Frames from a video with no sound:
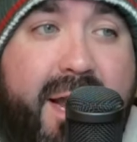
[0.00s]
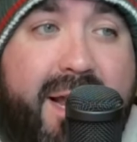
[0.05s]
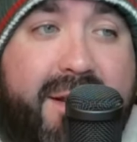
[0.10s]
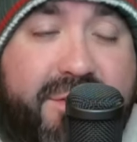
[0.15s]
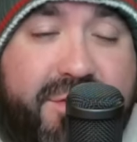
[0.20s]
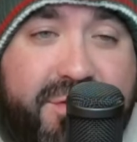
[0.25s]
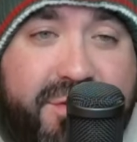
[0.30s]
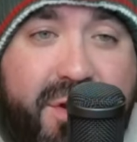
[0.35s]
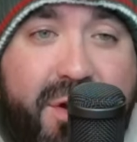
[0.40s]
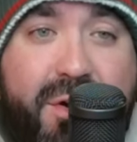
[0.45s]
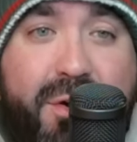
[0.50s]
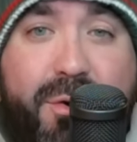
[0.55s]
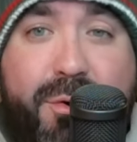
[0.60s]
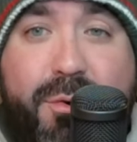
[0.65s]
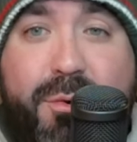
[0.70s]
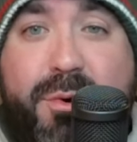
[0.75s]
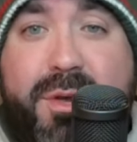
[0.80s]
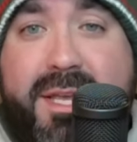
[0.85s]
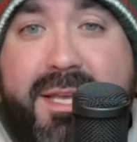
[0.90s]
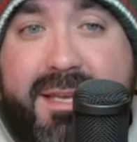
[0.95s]
And
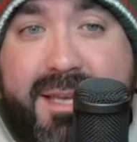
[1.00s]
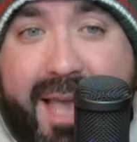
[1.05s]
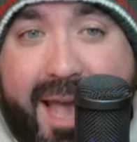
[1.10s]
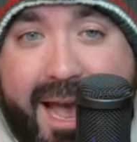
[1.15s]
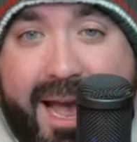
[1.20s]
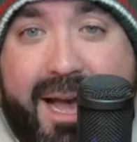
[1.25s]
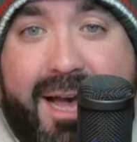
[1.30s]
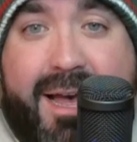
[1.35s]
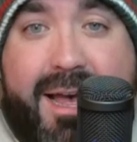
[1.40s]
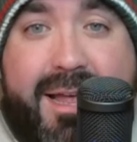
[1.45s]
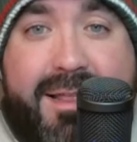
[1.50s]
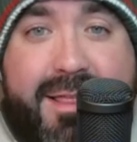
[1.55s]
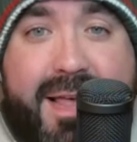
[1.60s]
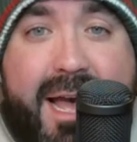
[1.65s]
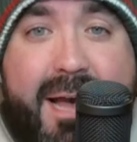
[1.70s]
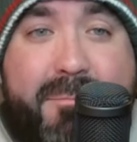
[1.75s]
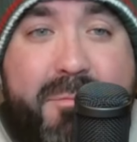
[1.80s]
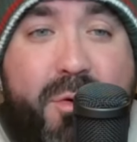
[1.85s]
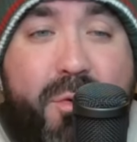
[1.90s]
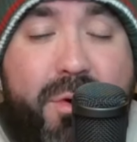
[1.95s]
so, yeah, at
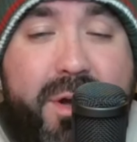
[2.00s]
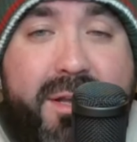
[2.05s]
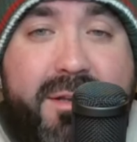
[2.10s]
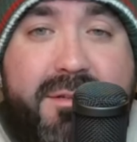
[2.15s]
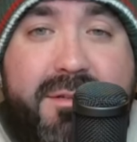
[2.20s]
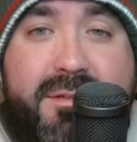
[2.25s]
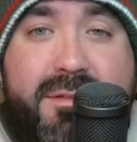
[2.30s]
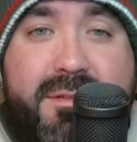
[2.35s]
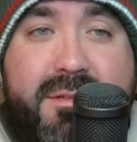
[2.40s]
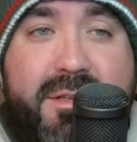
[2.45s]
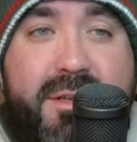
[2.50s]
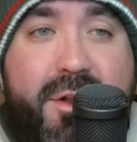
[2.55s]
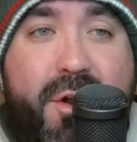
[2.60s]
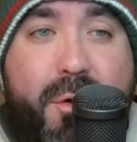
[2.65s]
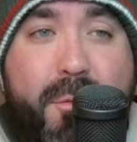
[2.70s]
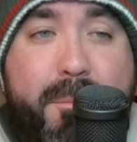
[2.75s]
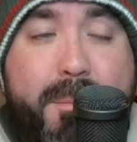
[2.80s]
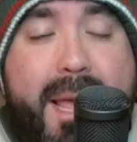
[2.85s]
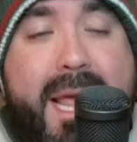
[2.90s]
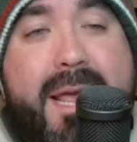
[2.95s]
that point, you
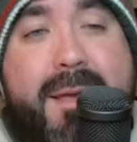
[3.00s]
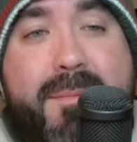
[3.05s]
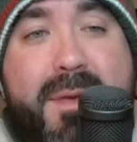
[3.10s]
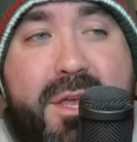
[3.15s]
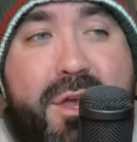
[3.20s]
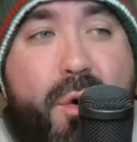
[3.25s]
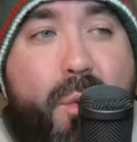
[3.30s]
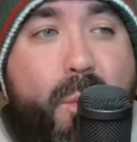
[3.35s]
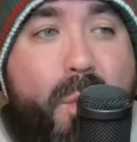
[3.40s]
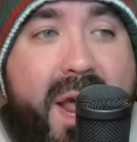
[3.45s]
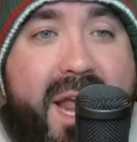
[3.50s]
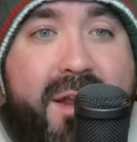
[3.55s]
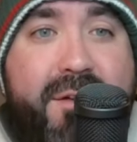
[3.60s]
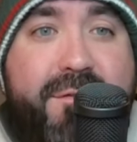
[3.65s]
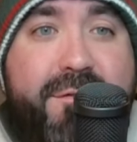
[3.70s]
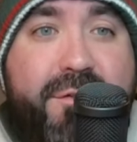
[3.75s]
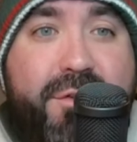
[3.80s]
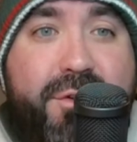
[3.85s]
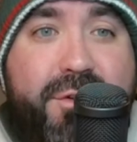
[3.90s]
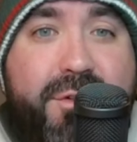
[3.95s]
know, maybe you wait
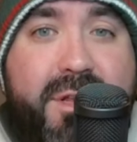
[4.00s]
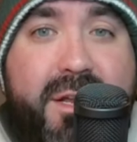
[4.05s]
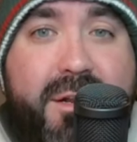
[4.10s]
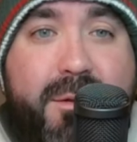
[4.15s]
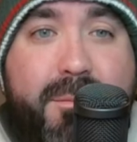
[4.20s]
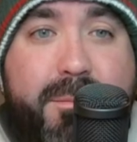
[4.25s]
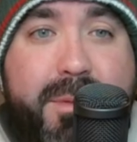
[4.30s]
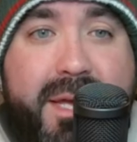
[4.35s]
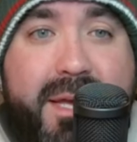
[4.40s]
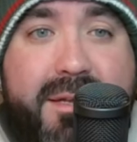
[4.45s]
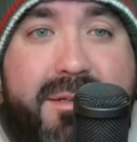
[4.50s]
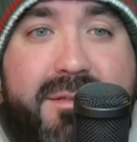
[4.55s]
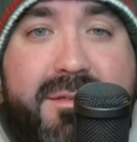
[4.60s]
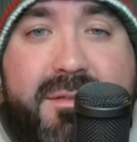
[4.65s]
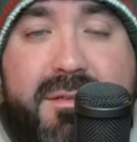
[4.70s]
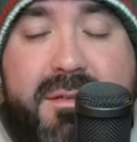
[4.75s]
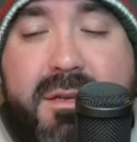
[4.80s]
for a little bit